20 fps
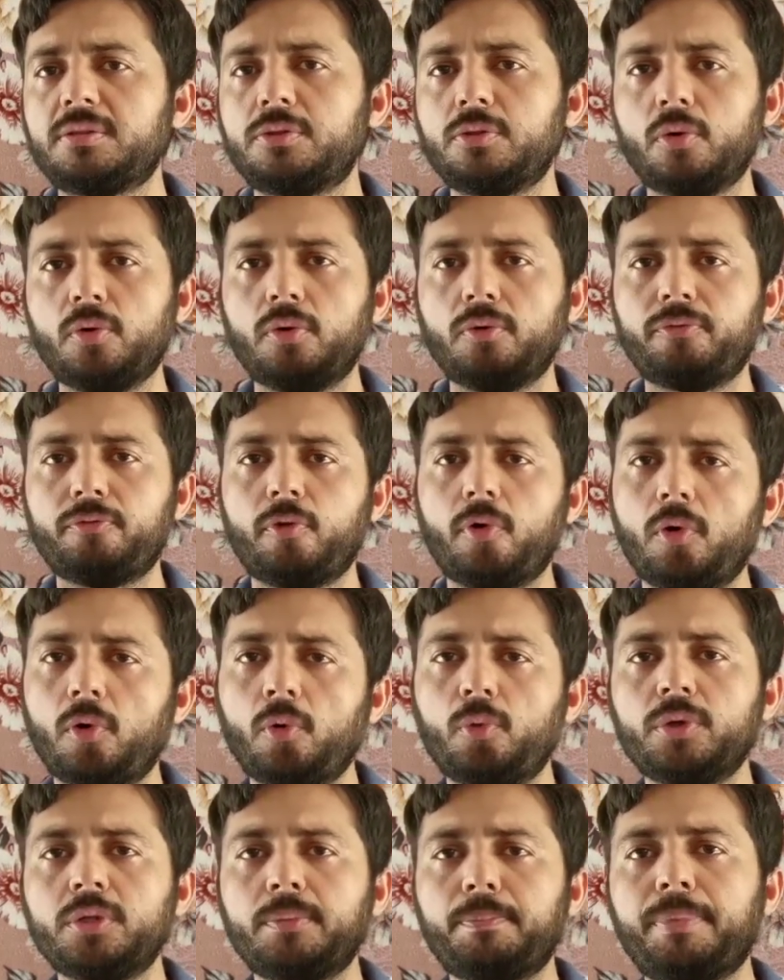So for
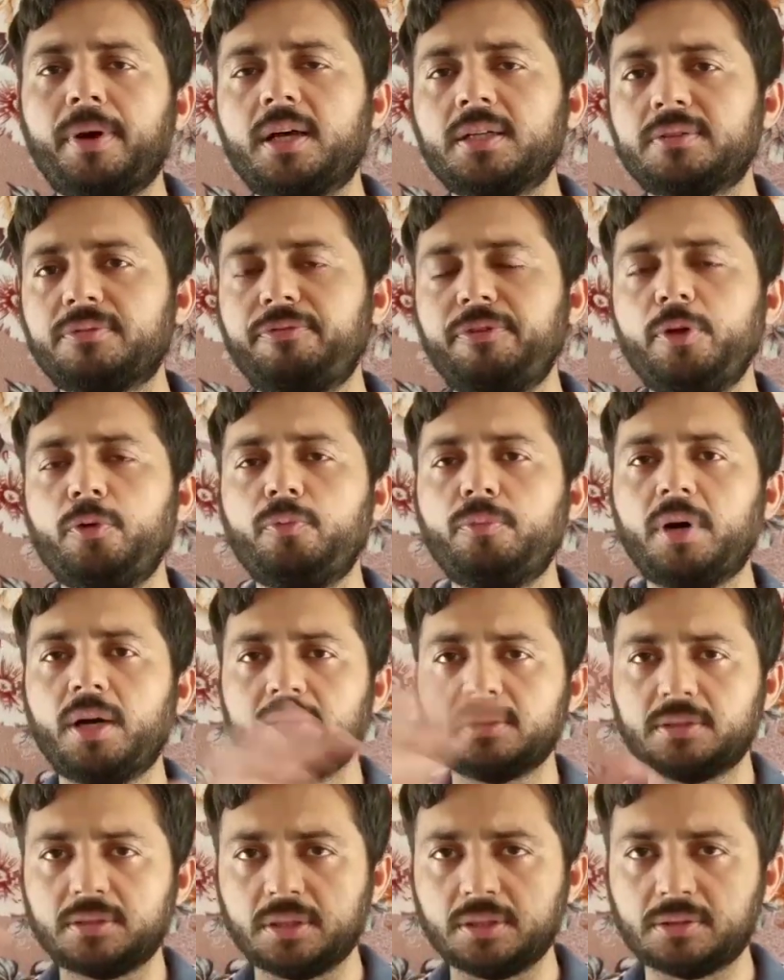over the past few
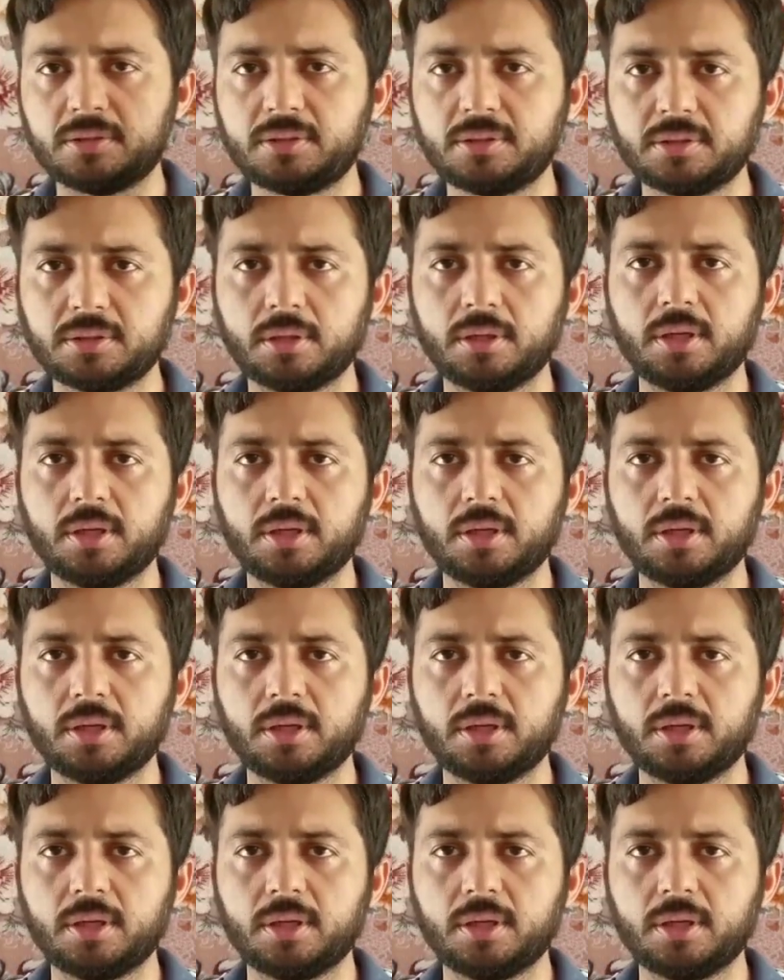months it's